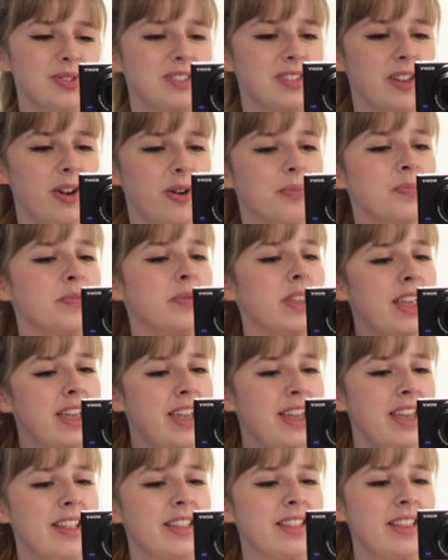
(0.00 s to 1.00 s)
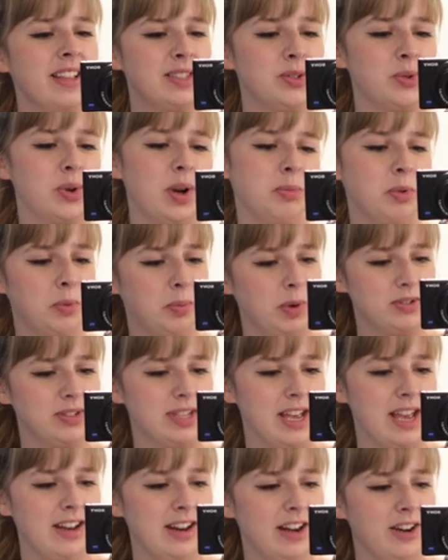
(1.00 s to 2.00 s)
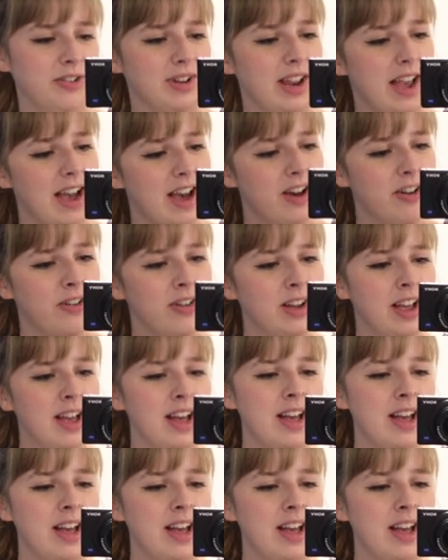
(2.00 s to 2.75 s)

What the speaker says: so that's where I'm about to head out now,